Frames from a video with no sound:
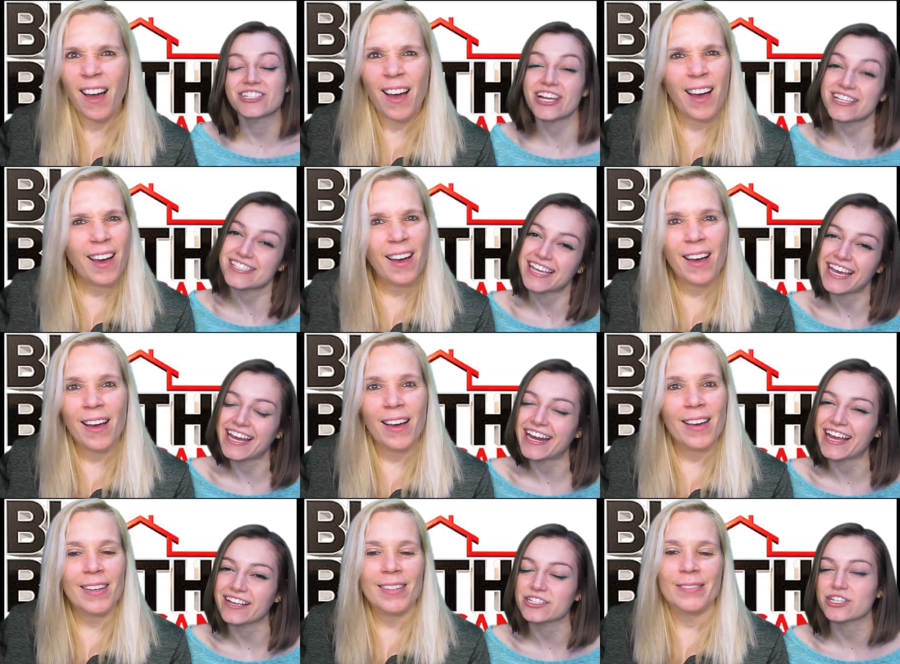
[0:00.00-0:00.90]
Speaker 1: Just
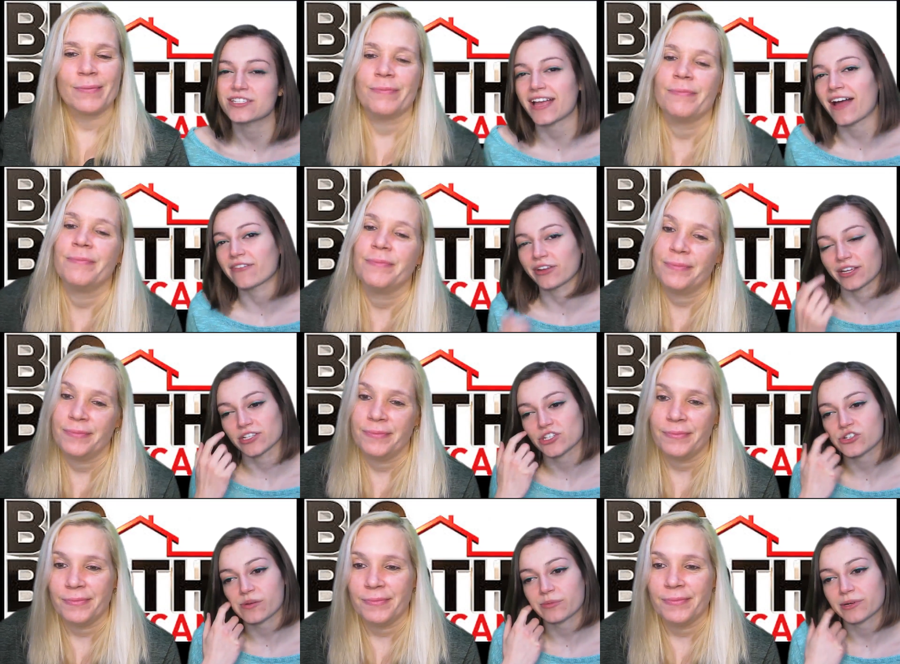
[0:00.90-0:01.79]
kidding. She's not really a
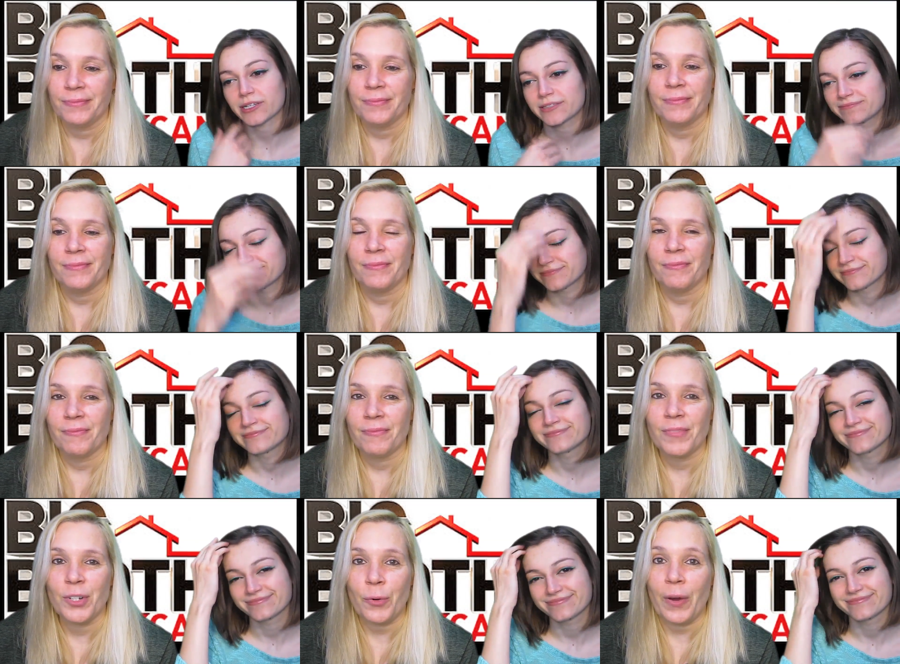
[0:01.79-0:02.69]
stripper.
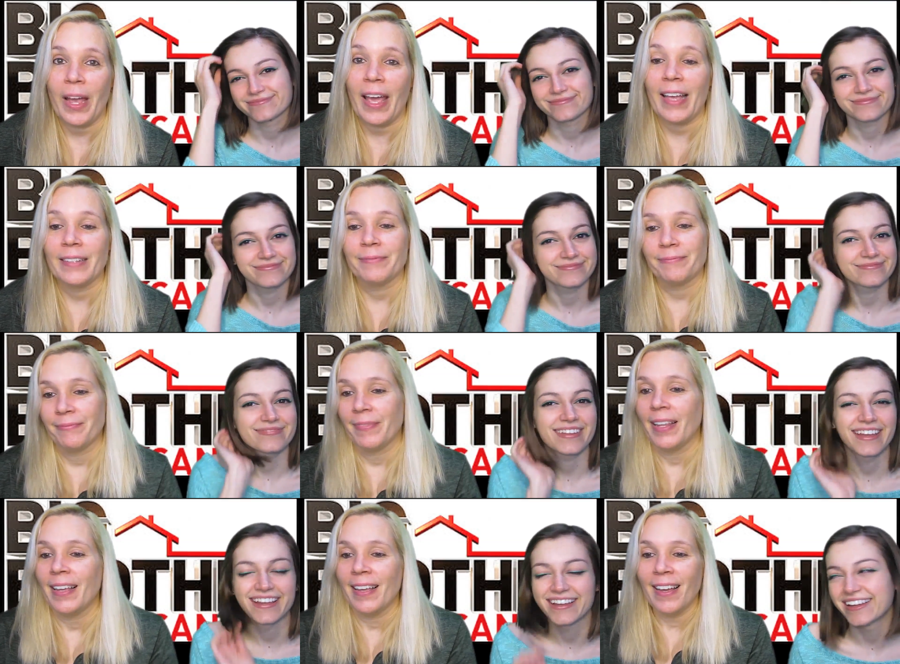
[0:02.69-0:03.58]
Great.
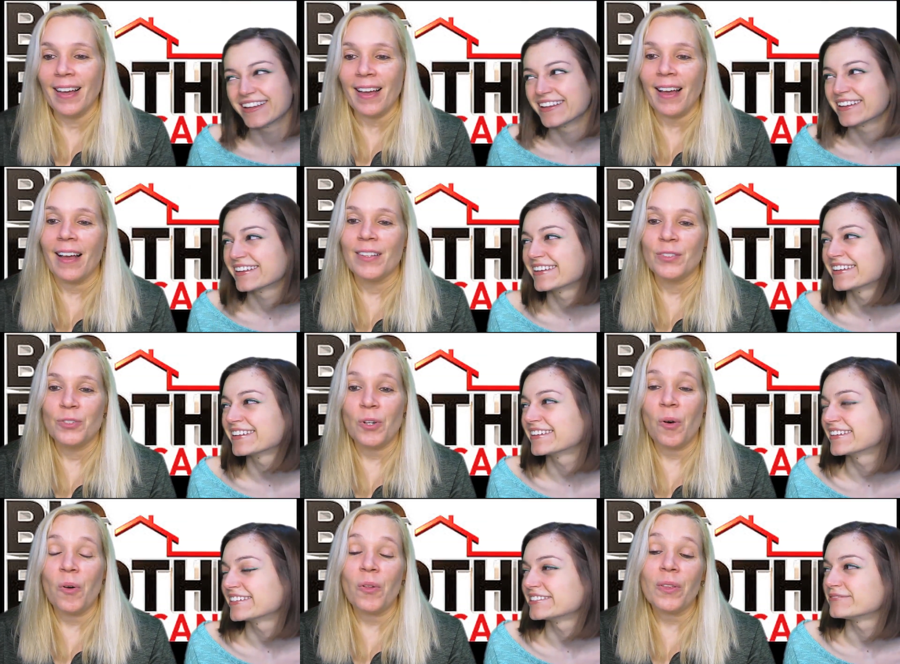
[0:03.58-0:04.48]

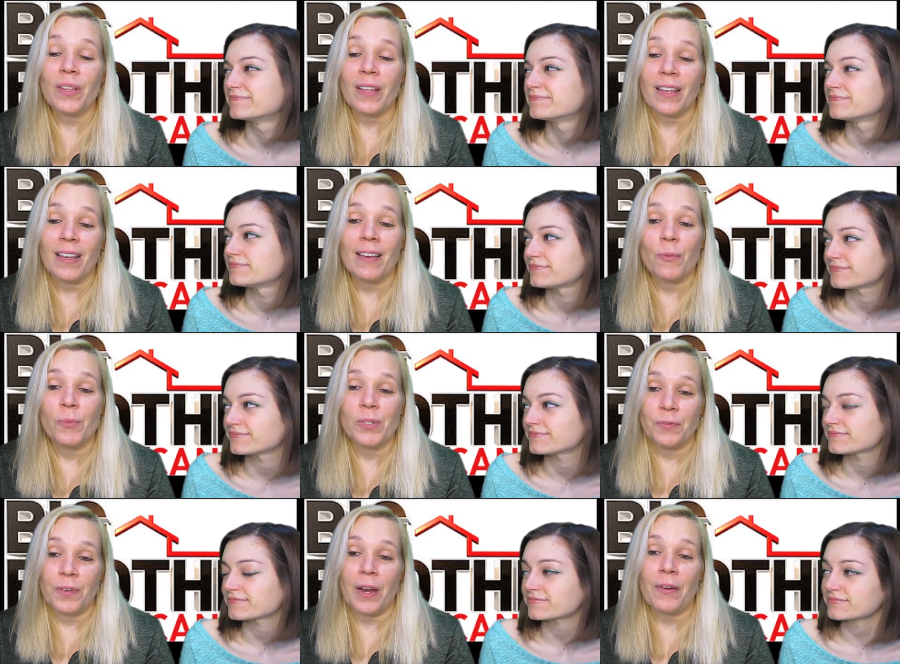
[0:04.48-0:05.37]
Joel
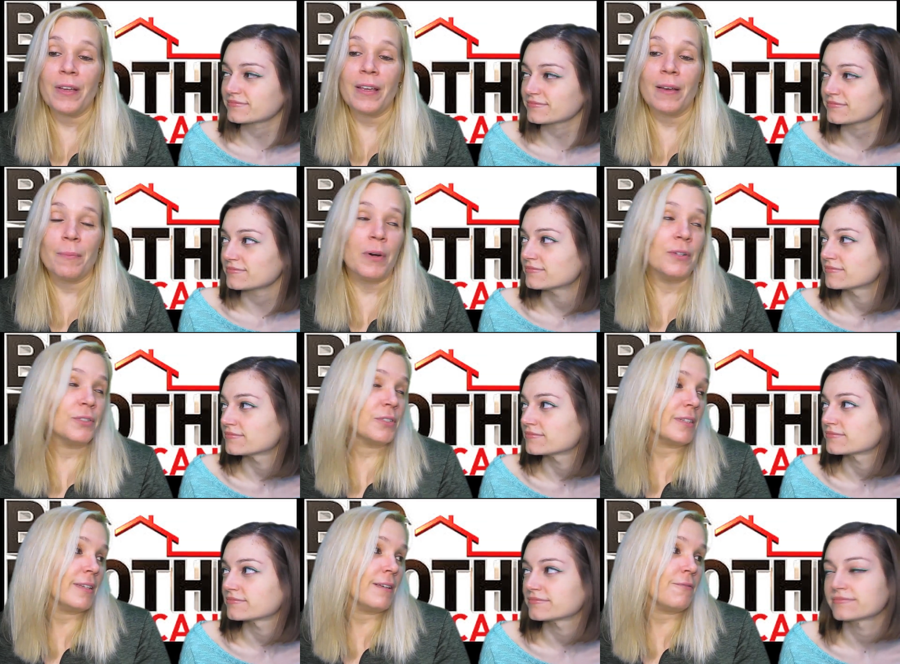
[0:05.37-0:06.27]
was very
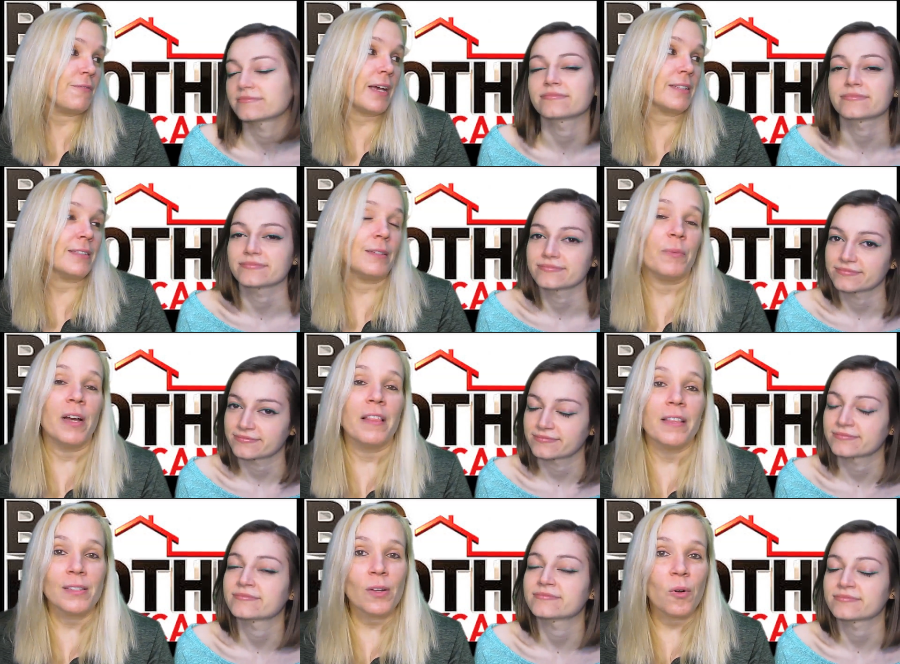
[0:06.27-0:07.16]
emotionally affected by
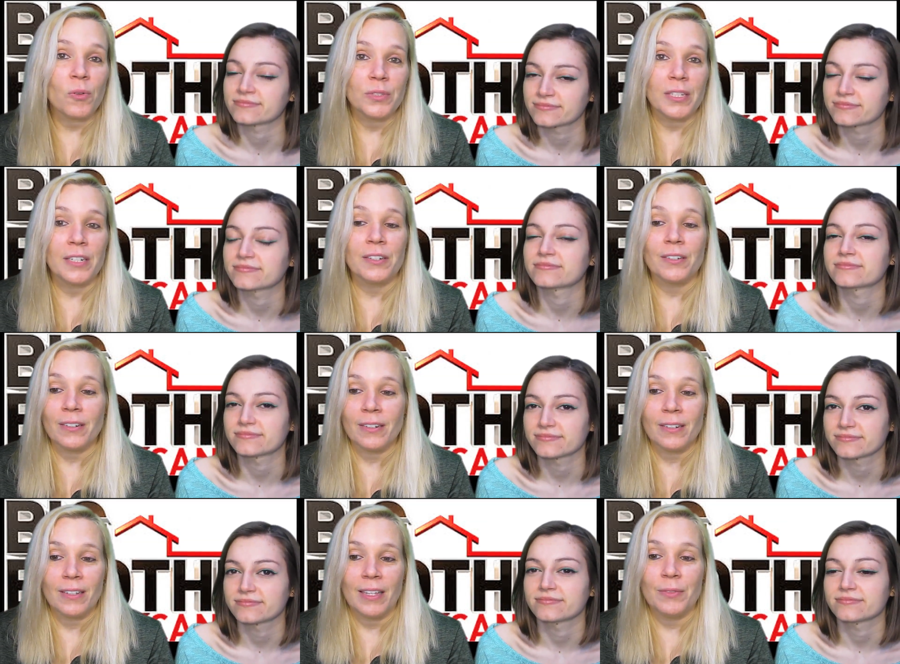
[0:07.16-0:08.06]
this whole dinner.
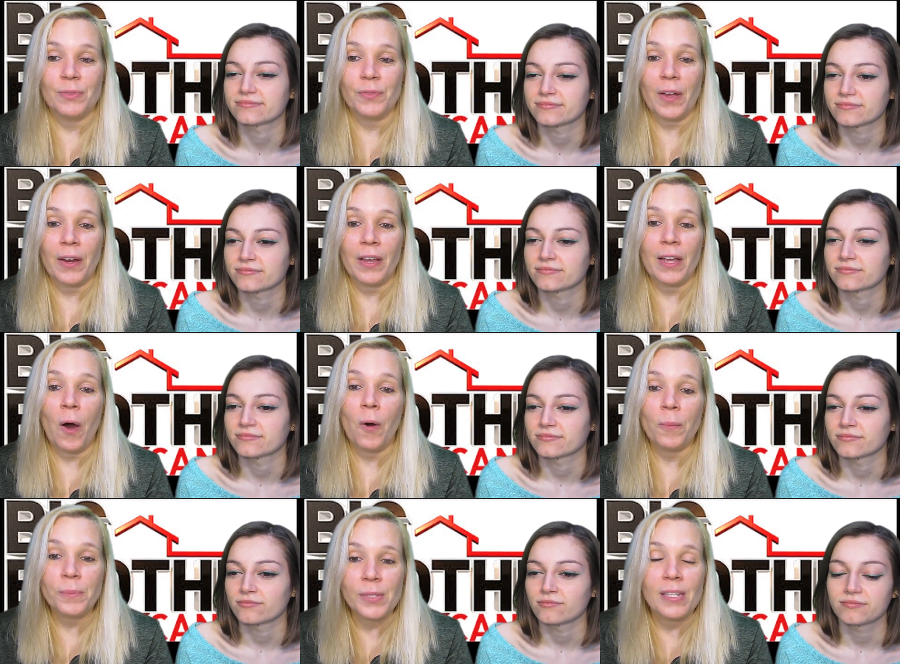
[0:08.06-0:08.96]
He was very
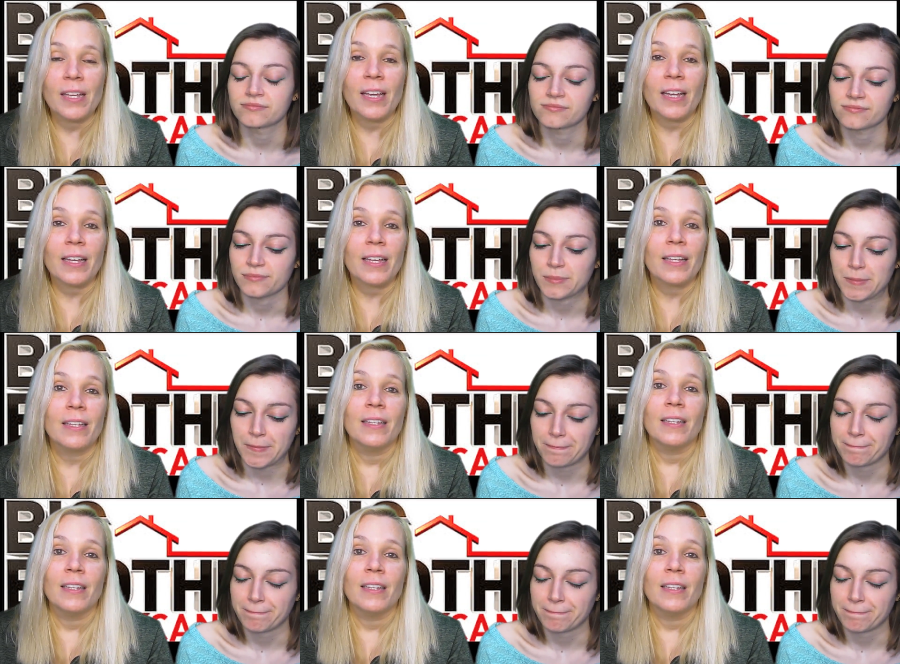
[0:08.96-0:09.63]
homesick.